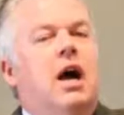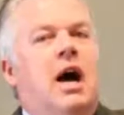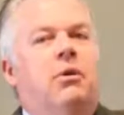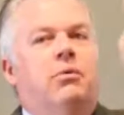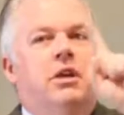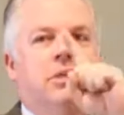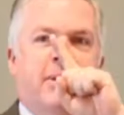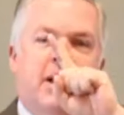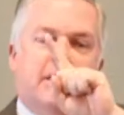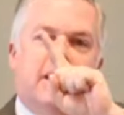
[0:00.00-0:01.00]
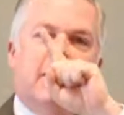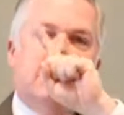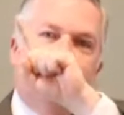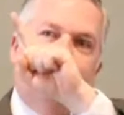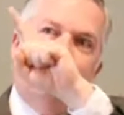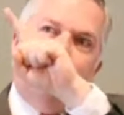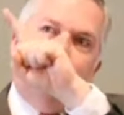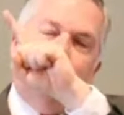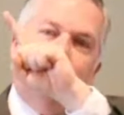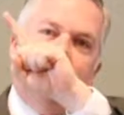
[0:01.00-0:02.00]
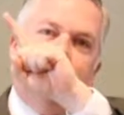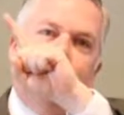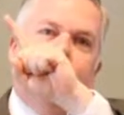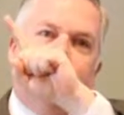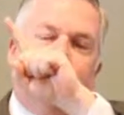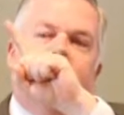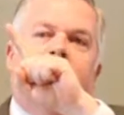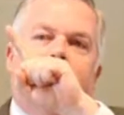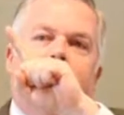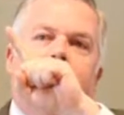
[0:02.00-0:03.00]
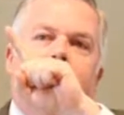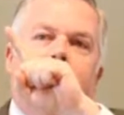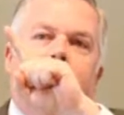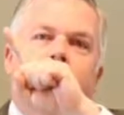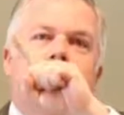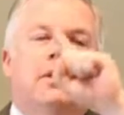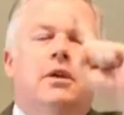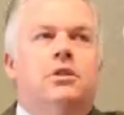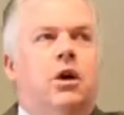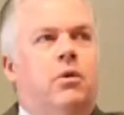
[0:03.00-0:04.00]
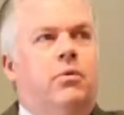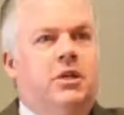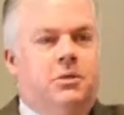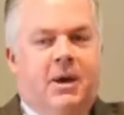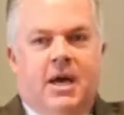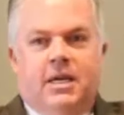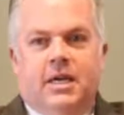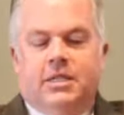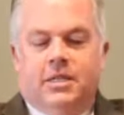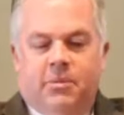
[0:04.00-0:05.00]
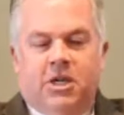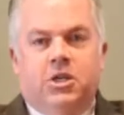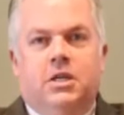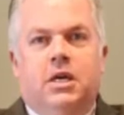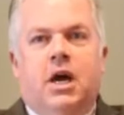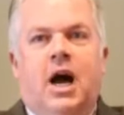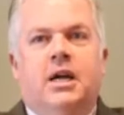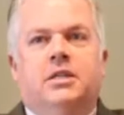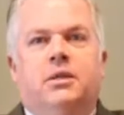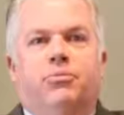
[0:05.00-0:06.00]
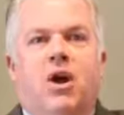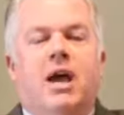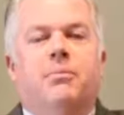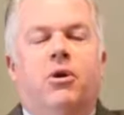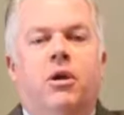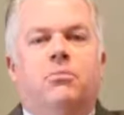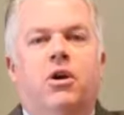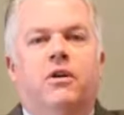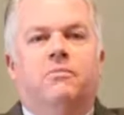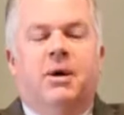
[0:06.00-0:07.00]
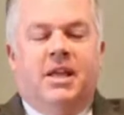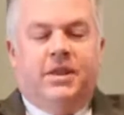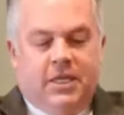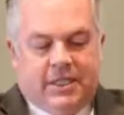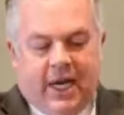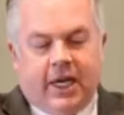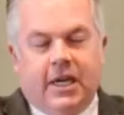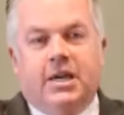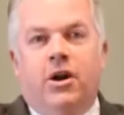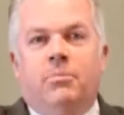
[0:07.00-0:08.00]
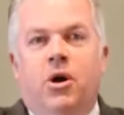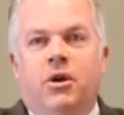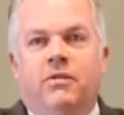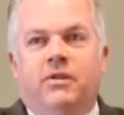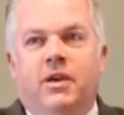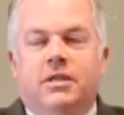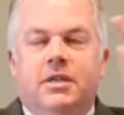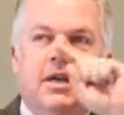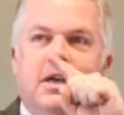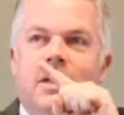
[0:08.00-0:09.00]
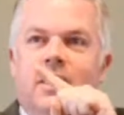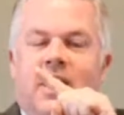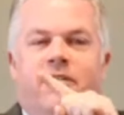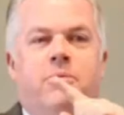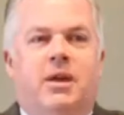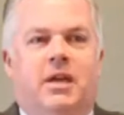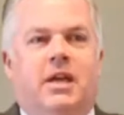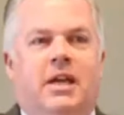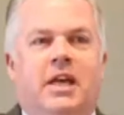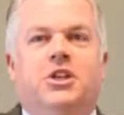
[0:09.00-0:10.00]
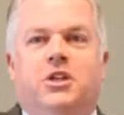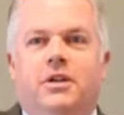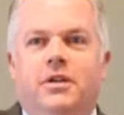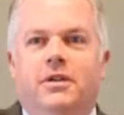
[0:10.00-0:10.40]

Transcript: I'll respect and submit to what you've created. So, respect and submission to God is the primary motive. But the secondary motive is the government can get you.